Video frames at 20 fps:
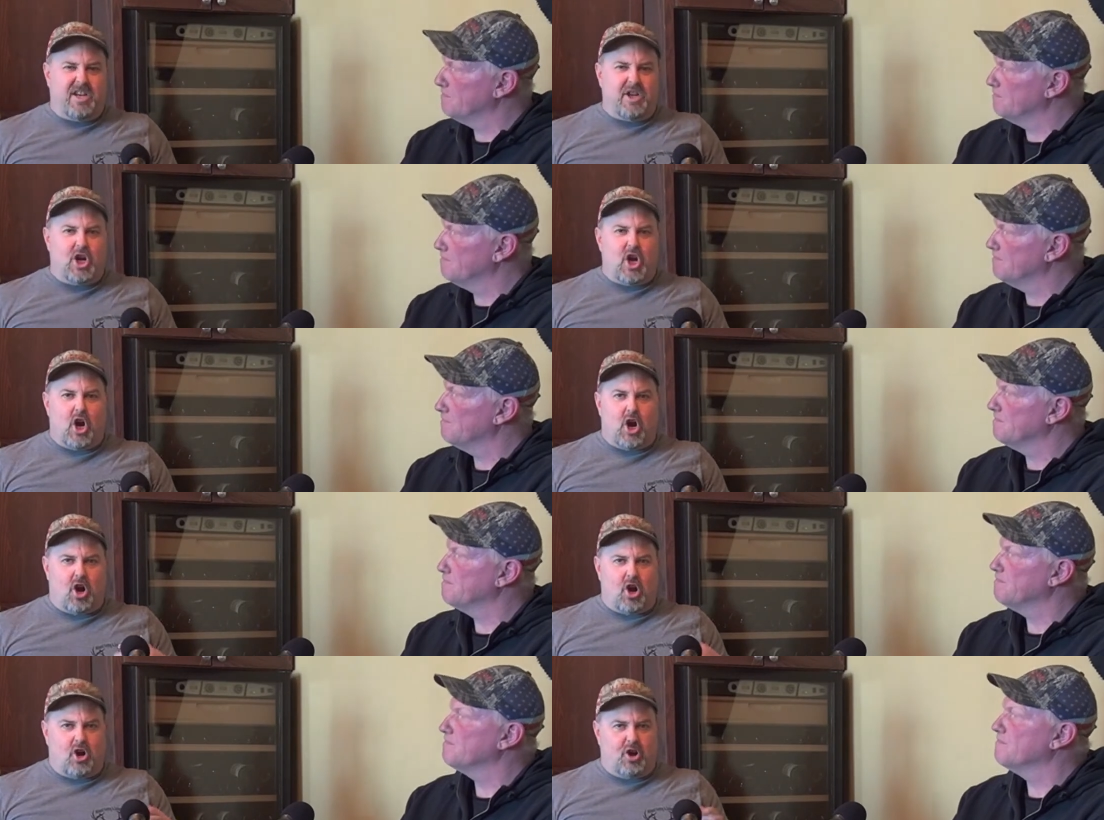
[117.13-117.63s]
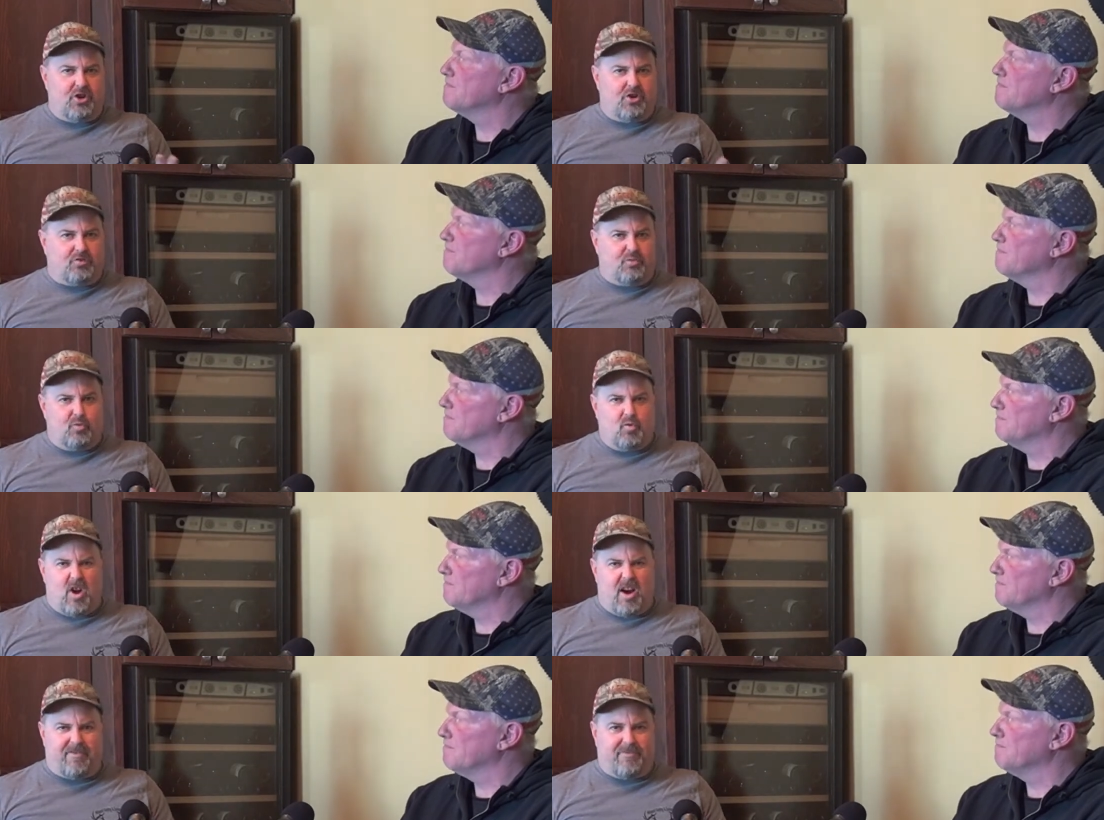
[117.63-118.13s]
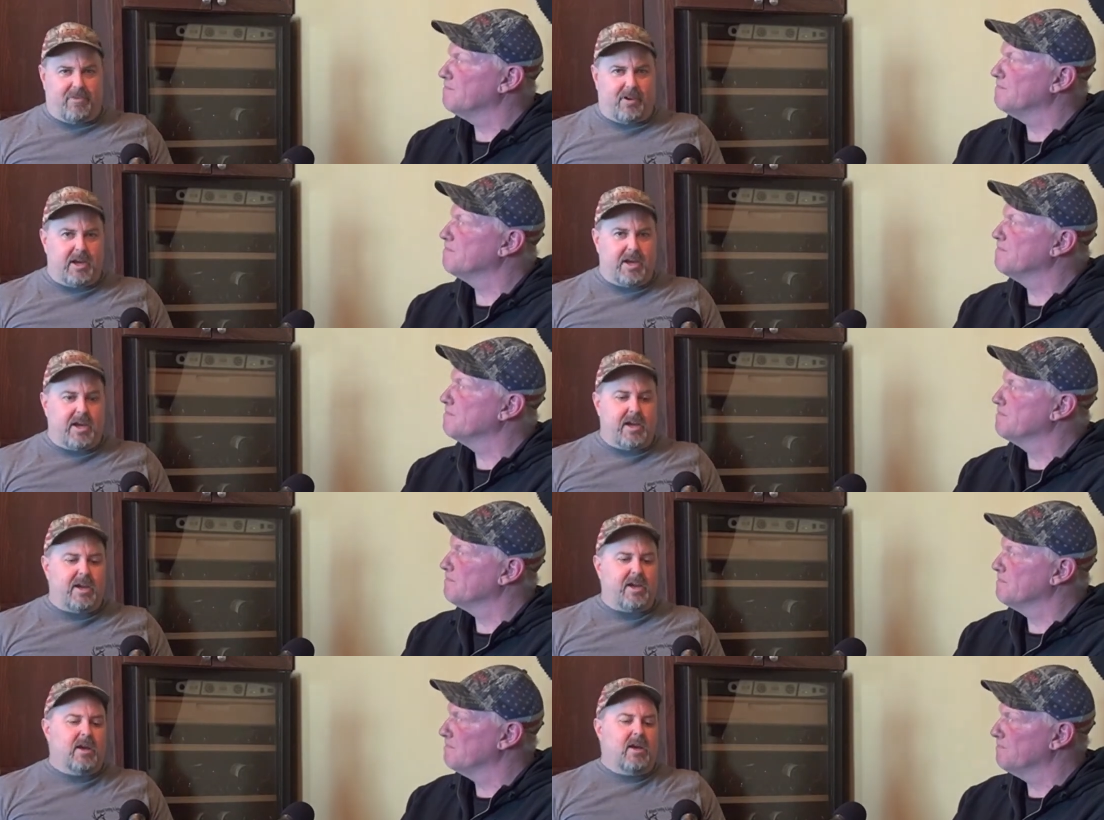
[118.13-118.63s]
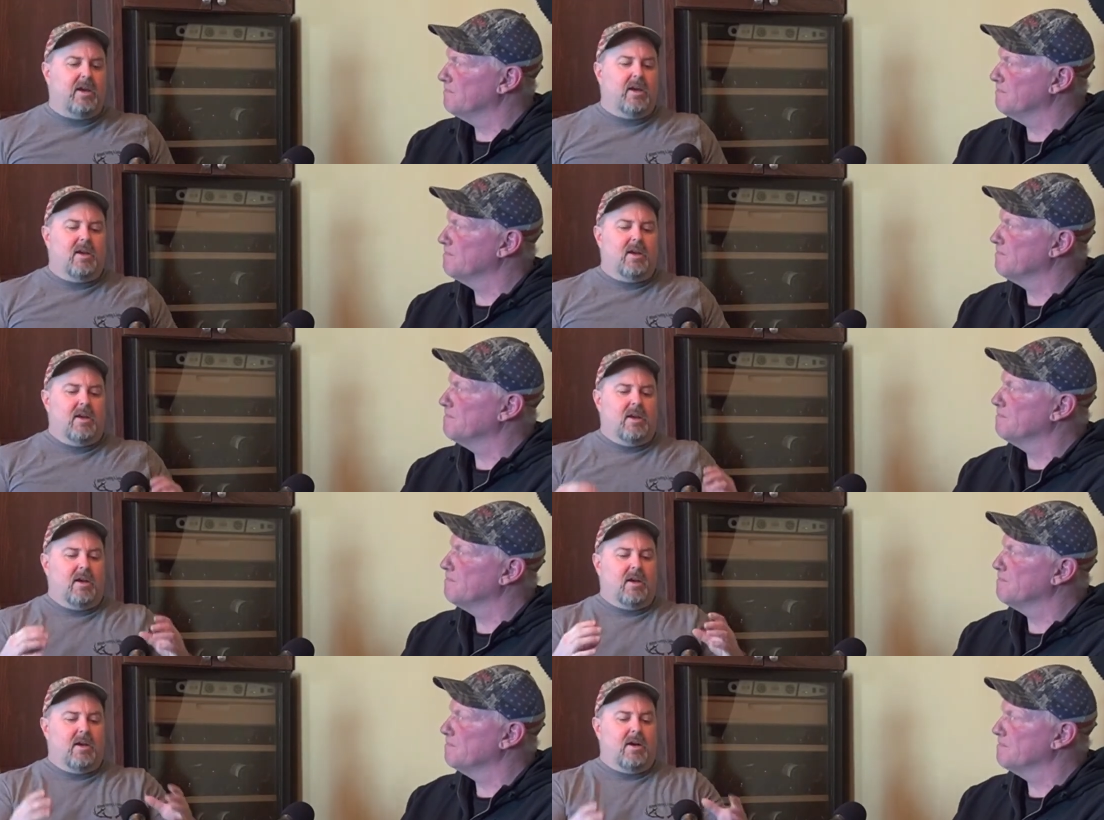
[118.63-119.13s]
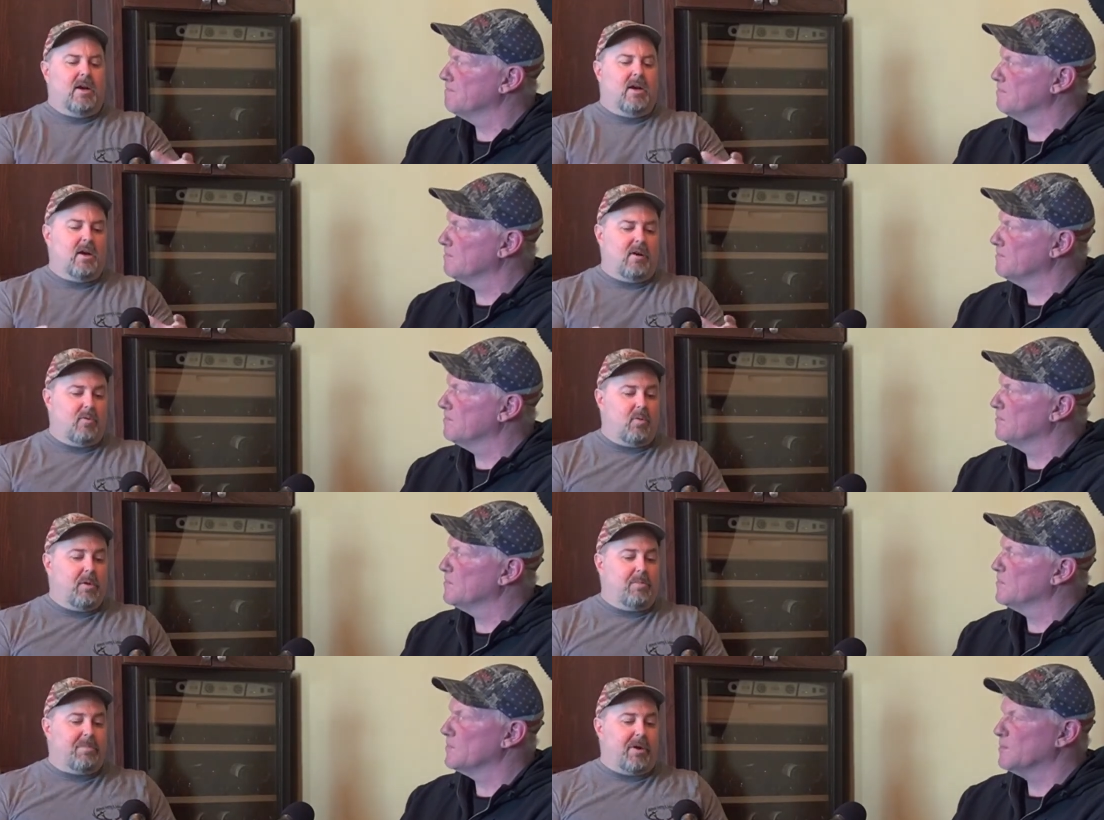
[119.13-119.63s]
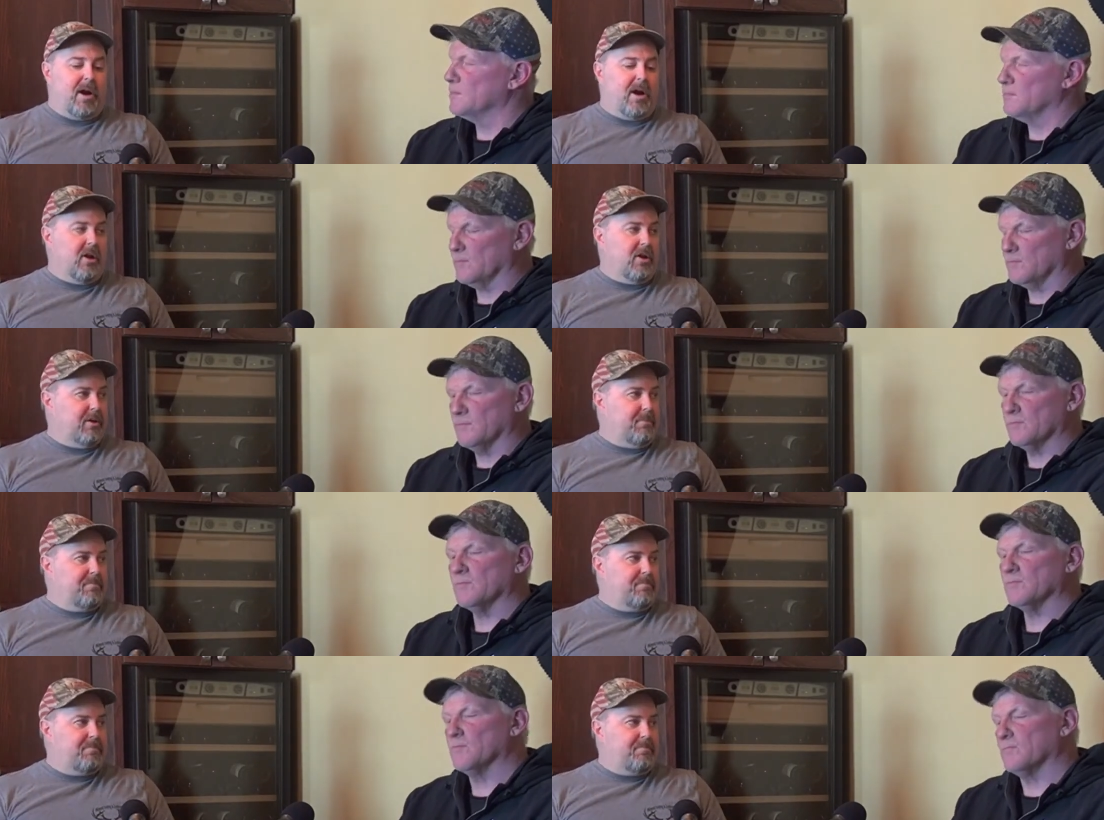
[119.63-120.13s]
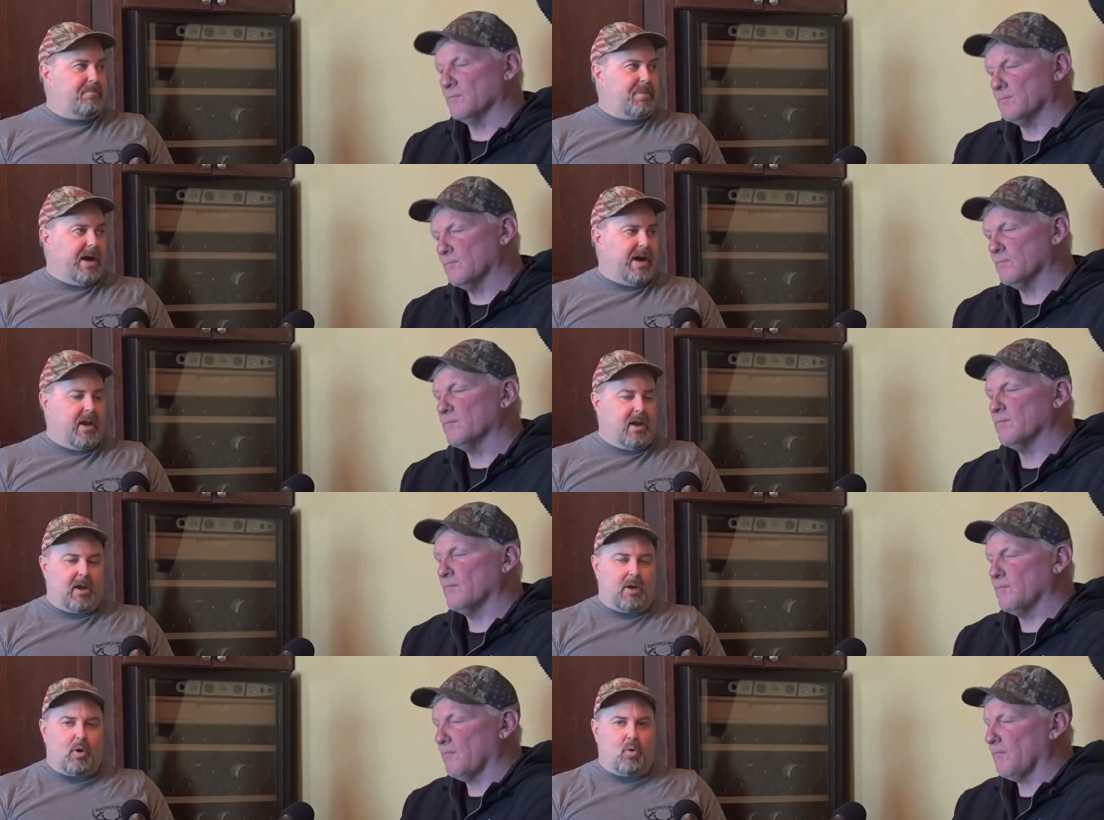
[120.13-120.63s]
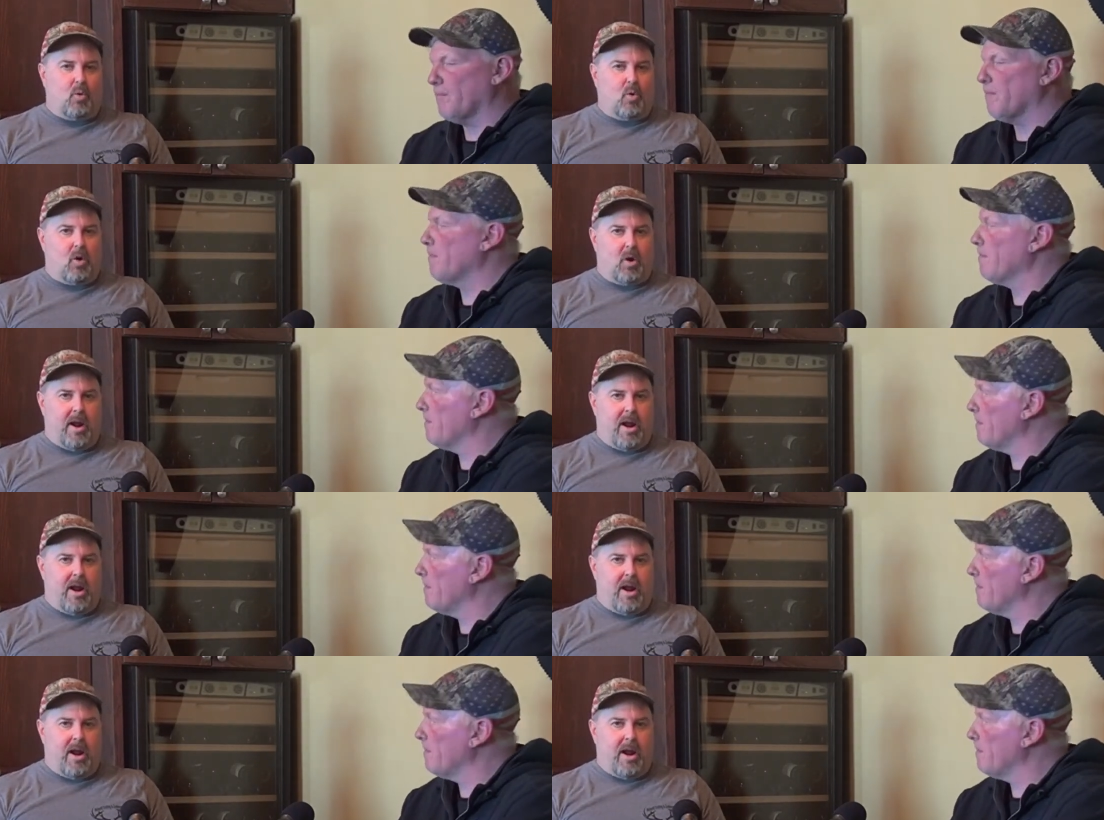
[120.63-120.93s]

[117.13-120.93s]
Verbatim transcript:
Speaker 1: yards roughly. We piled a pile of corn